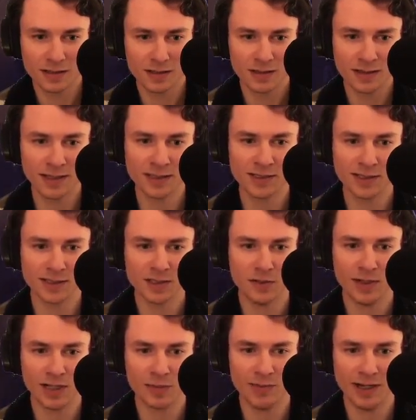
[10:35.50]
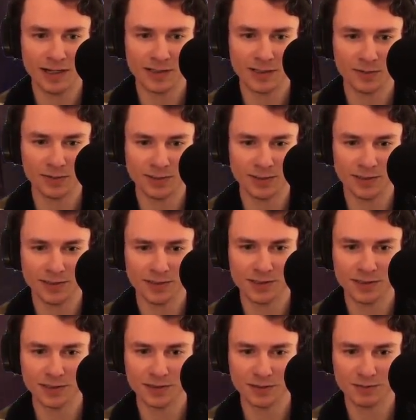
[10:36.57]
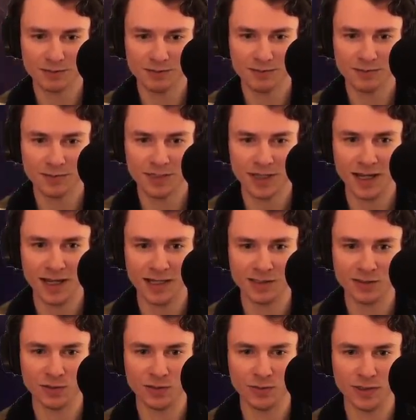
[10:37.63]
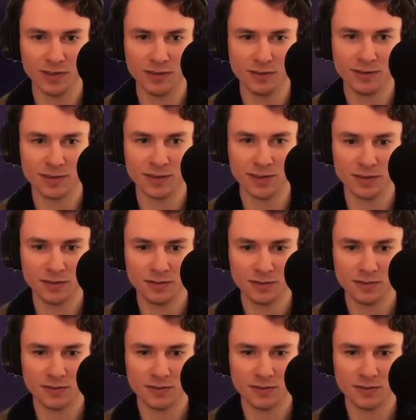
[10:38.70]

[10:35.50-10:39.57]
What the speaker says: It's just quick match, which is the casual mode, so